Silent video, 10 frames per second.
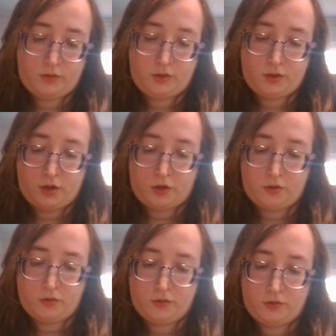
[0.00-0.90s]

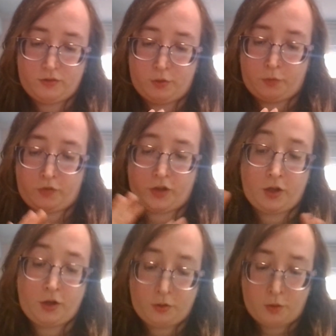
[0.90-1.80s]
So
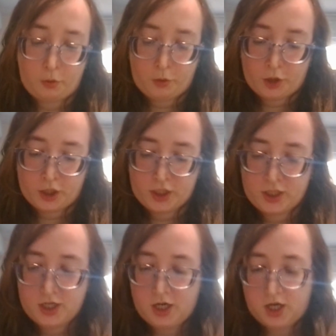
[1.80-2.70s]
hopefully it will work.
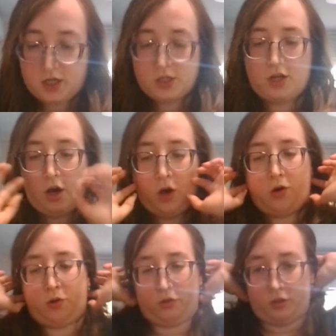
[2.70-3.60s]

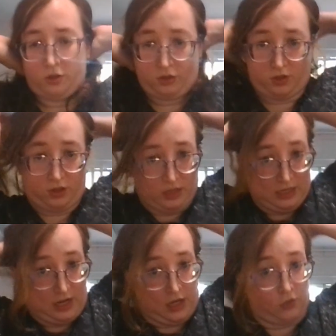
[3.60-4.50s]
So
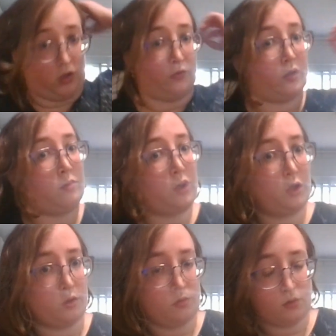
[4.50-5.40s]
I do have some more
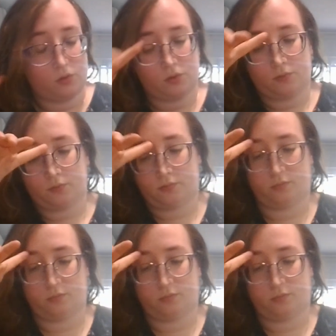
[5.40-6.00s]
notes.